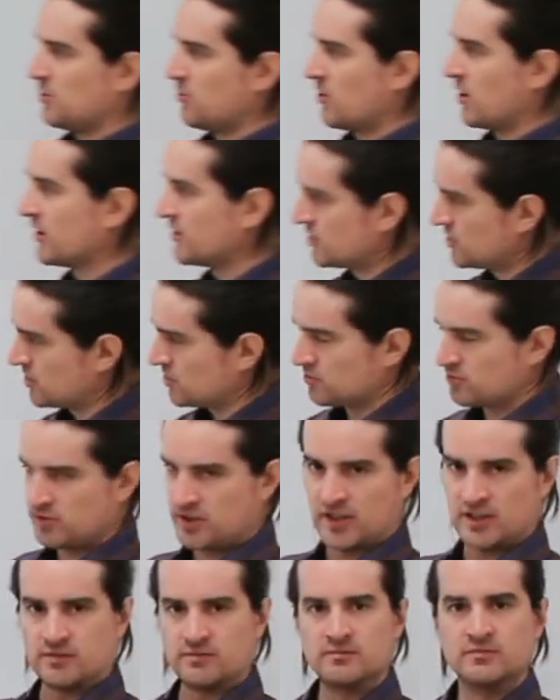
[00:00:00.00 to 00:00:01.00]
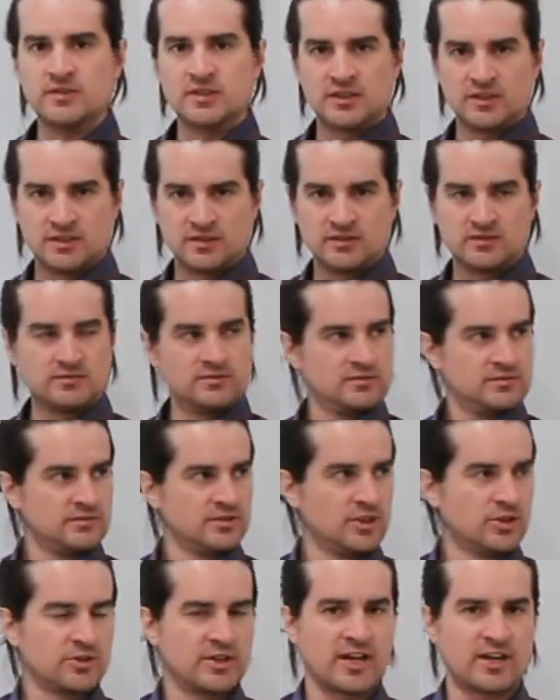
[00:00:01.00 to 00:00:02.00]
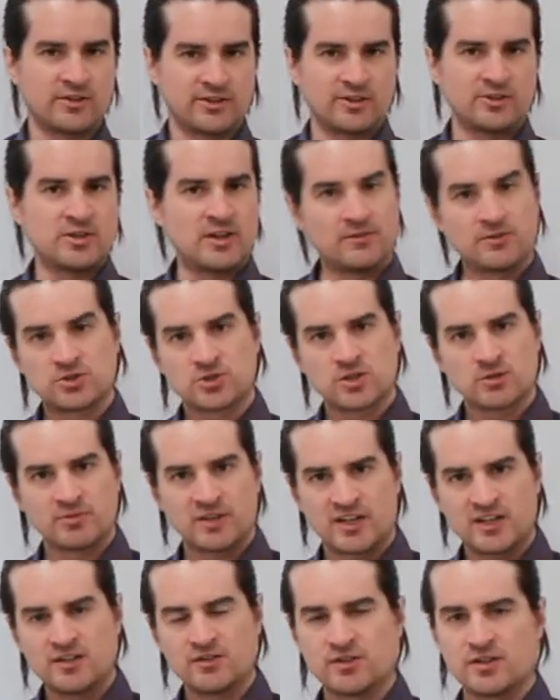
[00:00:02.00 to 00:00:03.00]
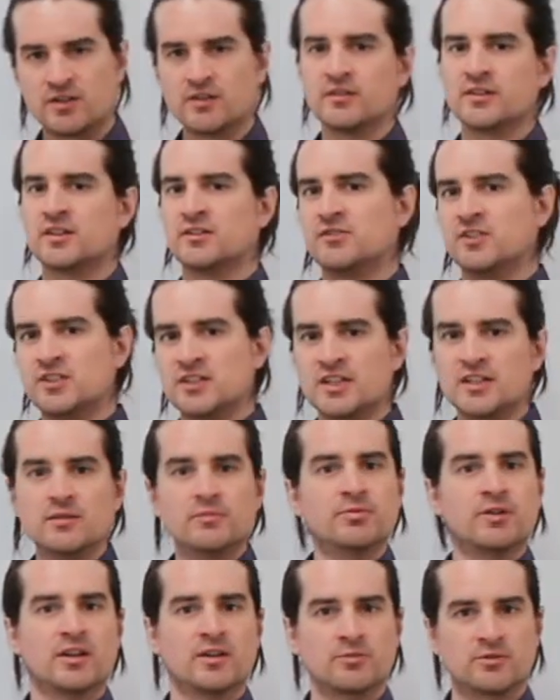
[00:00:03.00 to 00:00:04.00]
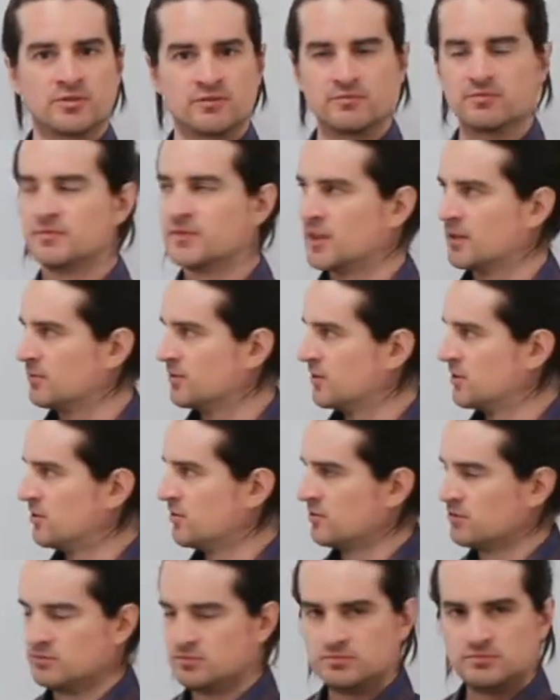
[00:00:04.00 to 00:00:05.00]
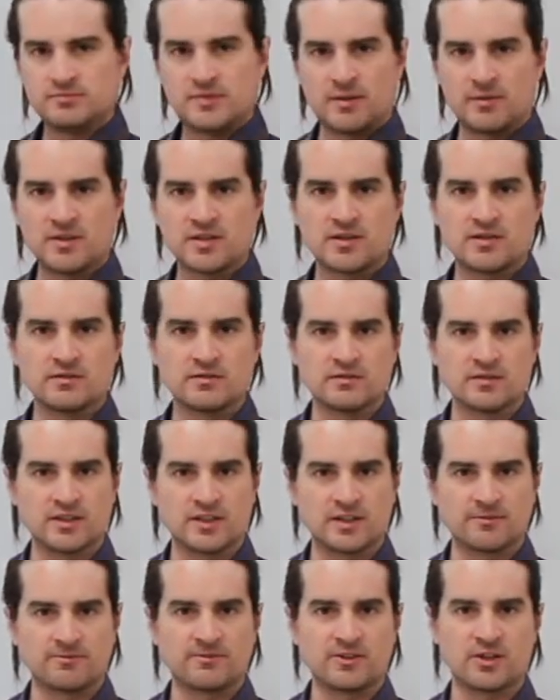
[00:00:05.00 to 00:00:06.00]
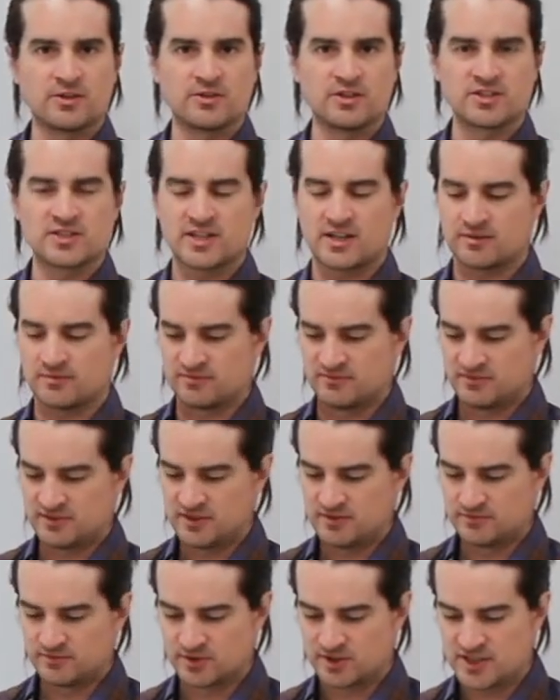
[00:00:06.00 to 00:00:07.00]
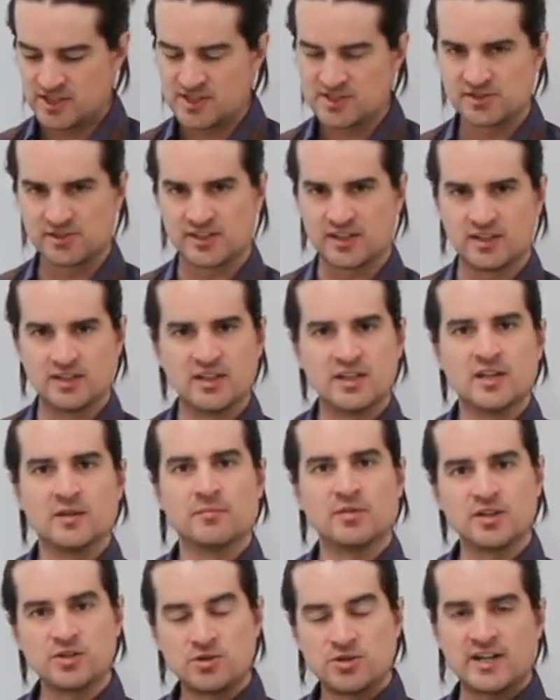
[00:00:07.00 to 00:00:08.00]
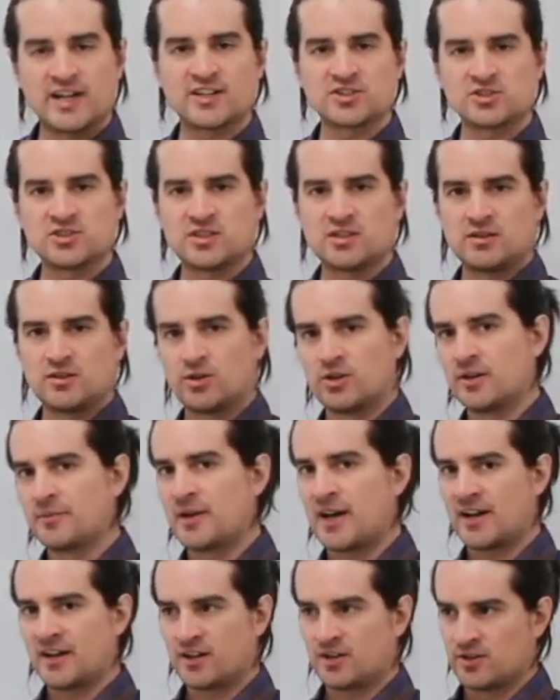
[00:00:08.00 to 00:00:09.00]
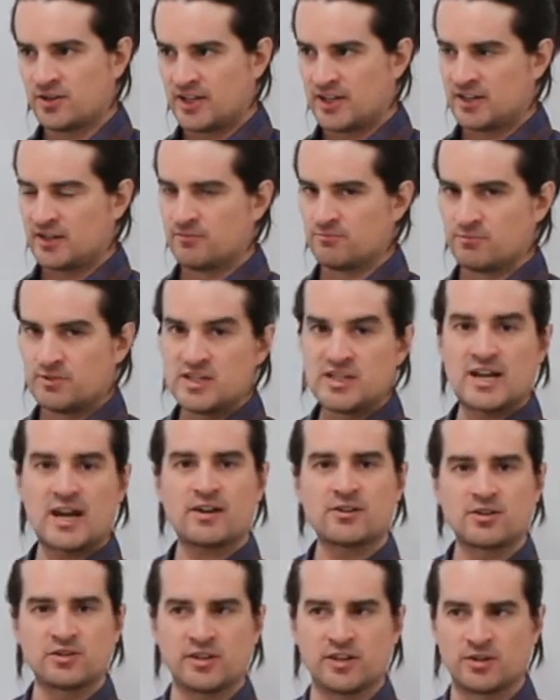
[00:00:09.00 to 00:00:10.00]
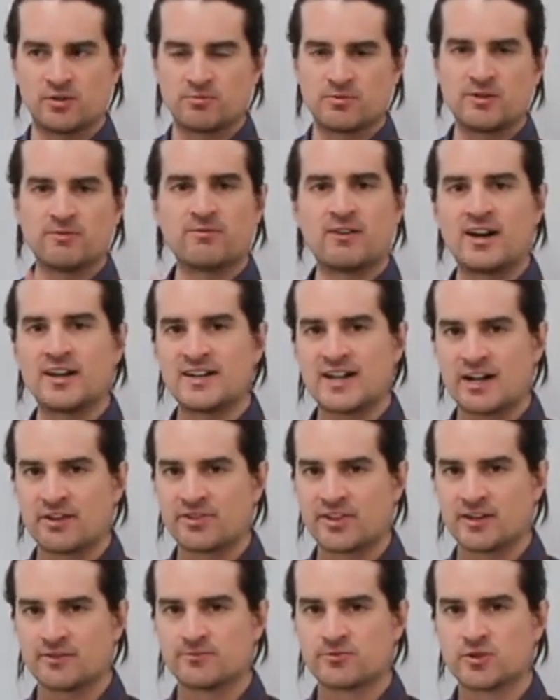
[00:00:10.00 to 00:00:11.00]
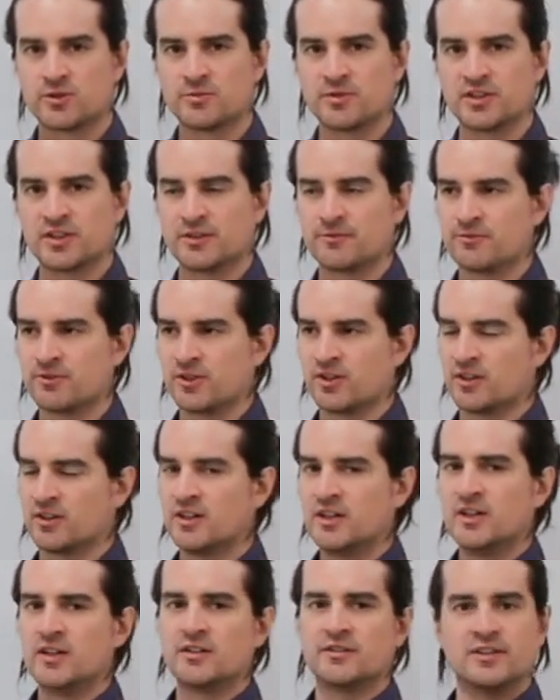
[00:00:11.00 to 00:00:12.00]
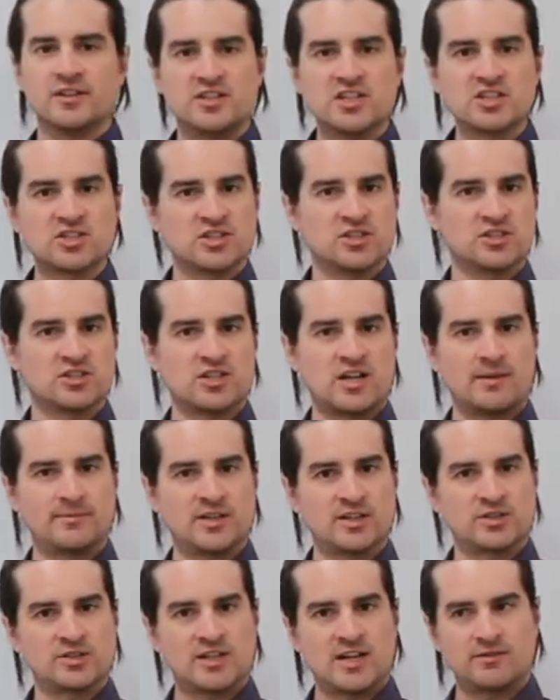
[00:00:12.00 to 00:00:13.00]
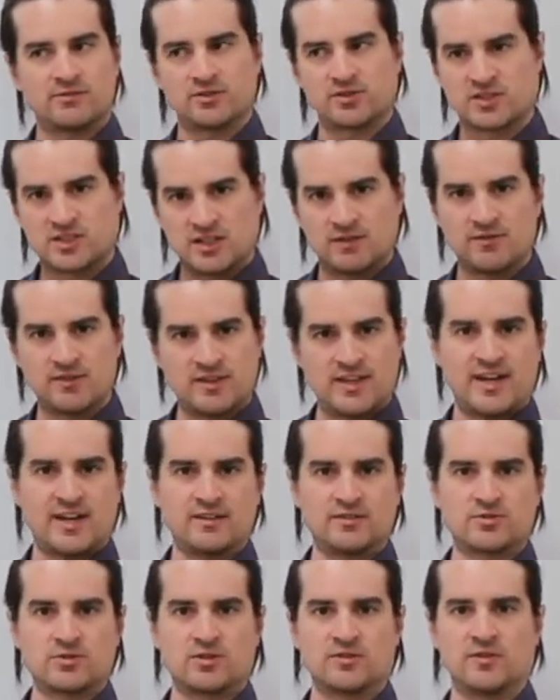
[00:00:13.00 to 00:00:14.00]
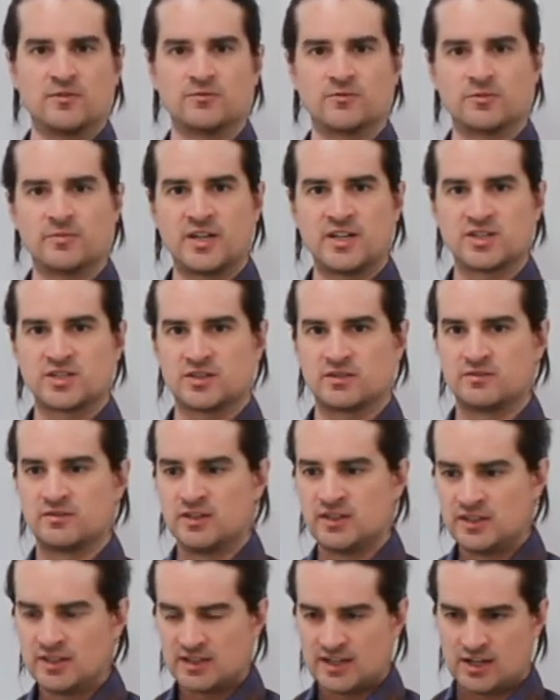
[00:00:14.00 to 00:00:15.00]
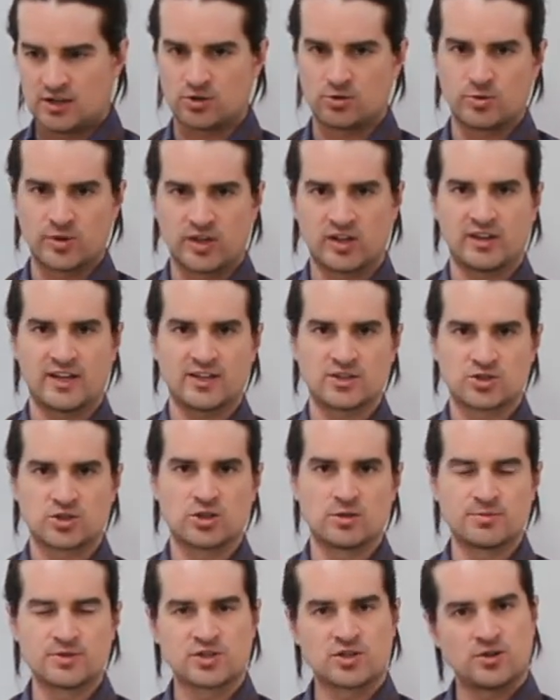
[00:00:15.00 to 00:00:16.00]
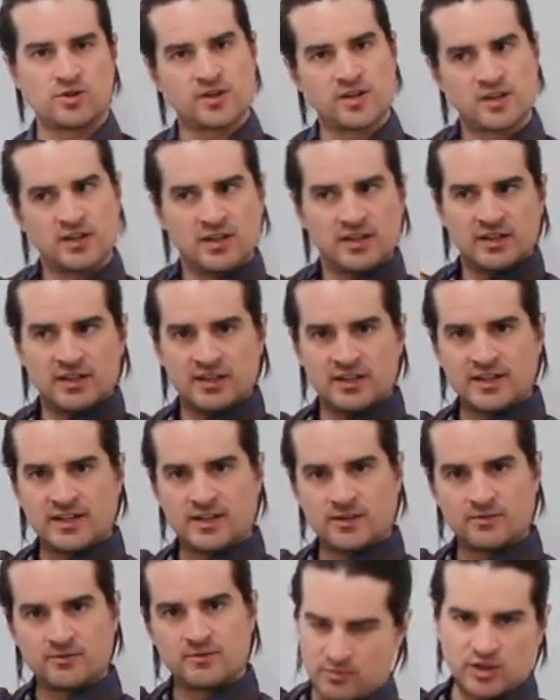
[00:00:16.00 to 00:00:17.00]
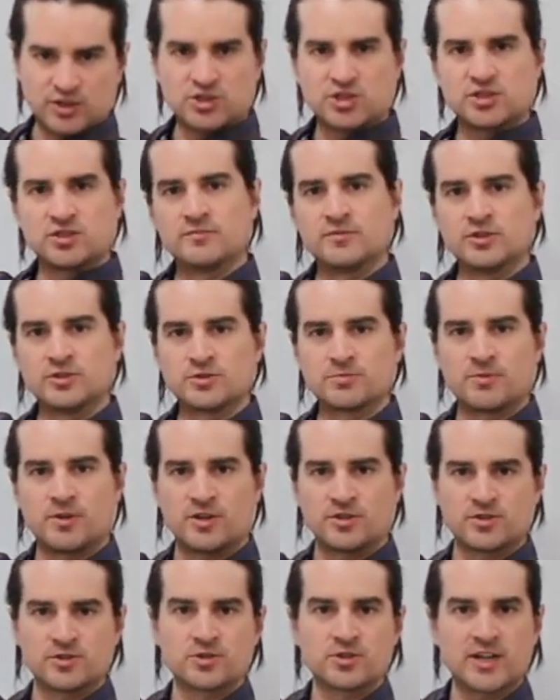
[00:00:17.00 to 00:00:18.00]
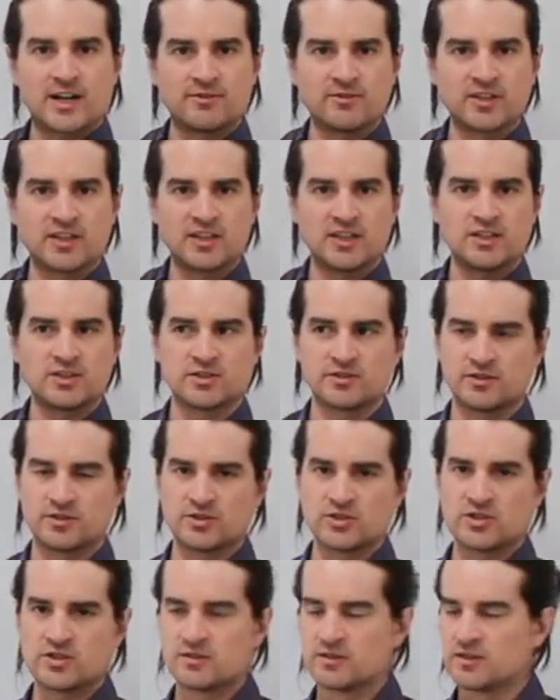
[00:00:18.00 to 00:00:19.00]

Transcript: wanted to, then, you know, Galileo didn't have a strobe light either. And if you did, you probably would have been able to do, maybe uh, figure this out more easily. But you could actually go, back, go ahead and recalculate or re-find out that formula for the distance an object travels given that sort of information. How quickly that strobe is going and how much those balls are traveling each of those